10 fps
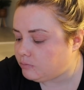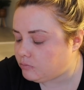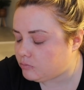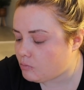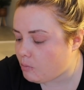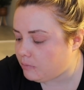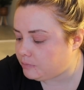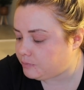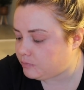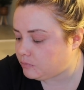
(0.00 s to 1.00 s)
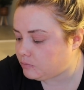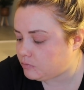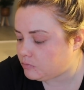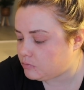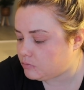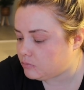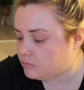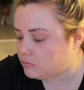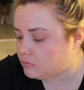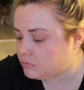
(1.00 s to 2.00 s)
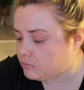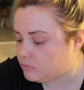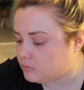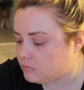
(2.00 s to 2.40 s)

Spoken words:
The person shown says nothing.